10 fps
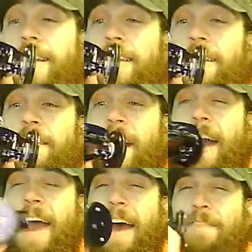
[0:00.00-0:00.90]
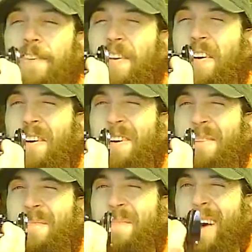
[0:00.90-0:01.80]
is half a
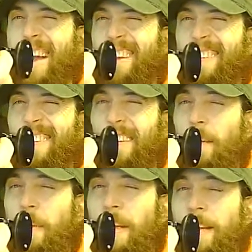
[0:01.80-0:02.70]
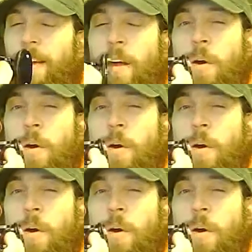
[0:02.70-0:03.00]
turn minus a little bit